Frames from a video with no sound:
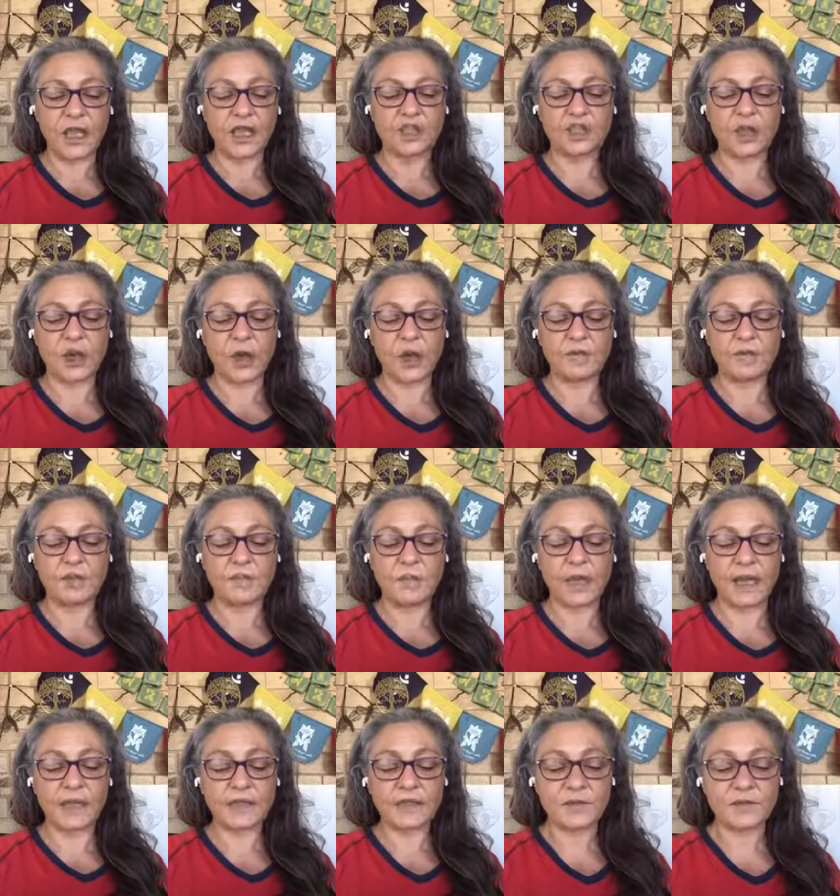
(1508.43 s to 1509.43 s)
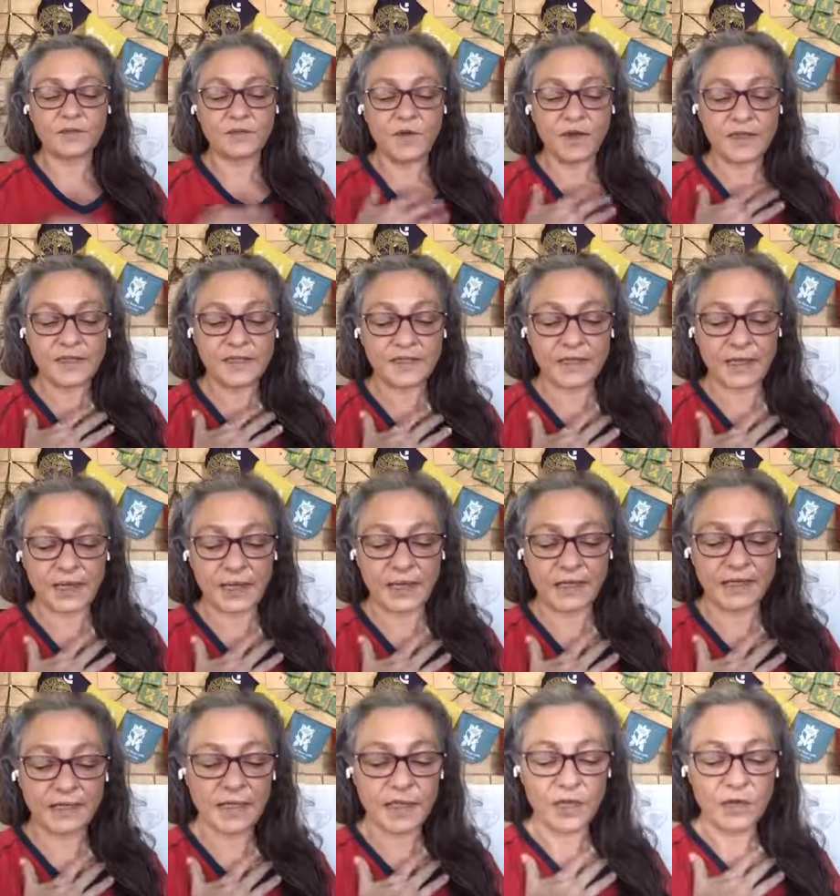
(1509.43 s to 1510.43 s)
Time to make some fresh
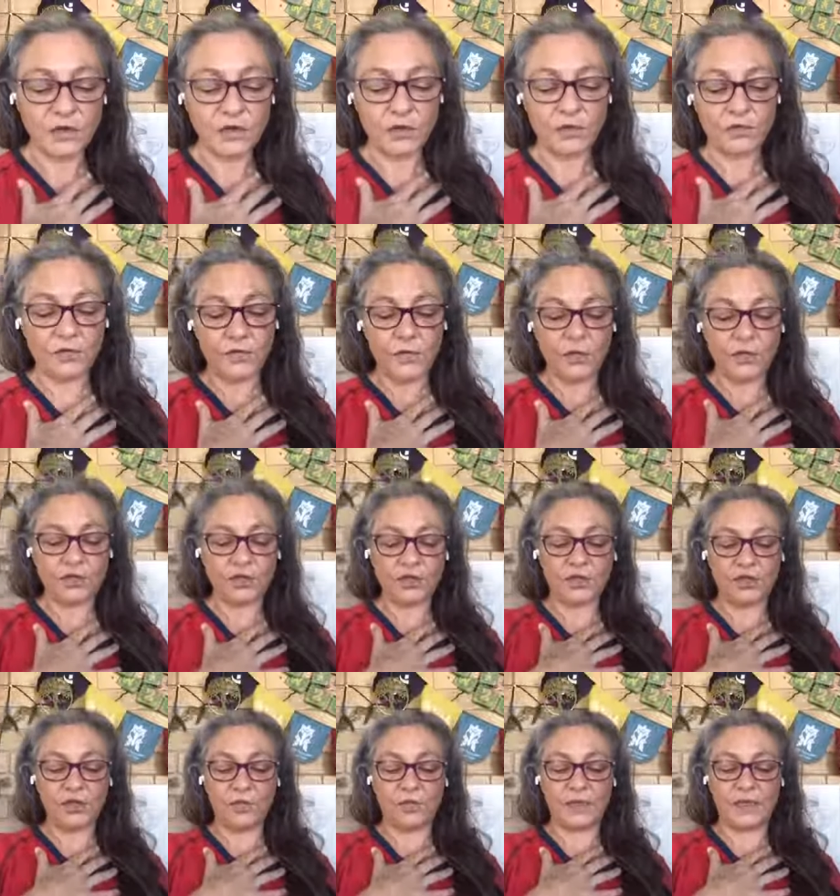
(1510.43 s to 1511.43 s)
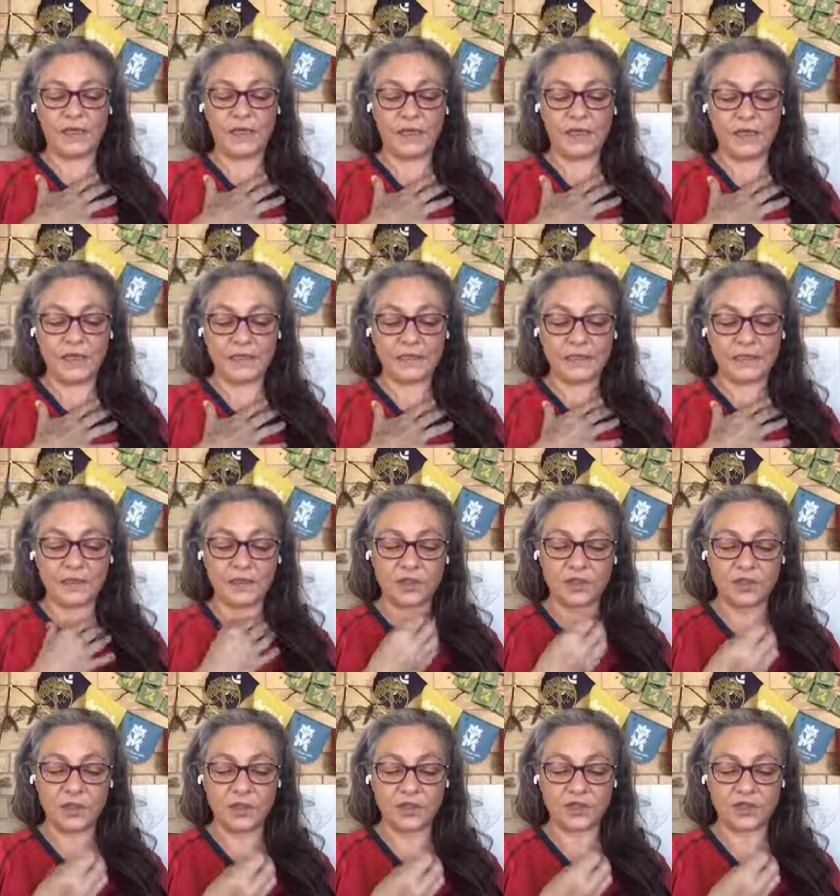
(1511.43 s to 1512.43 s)
starts. Look forward to new beginnings in the
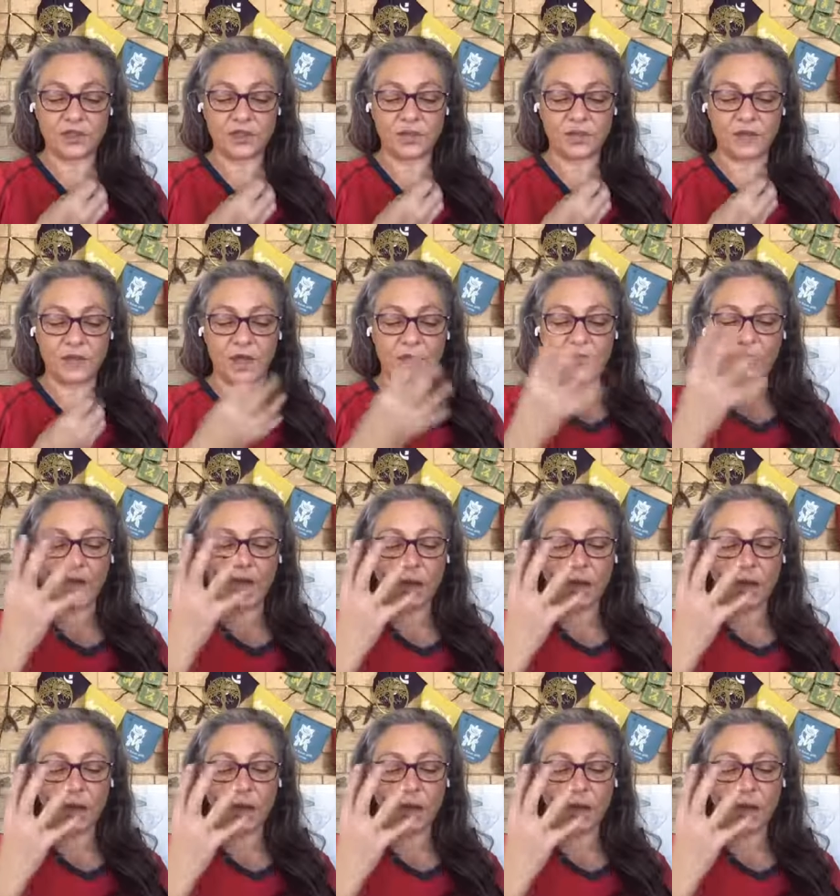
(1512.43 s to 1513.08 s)
direction of your life.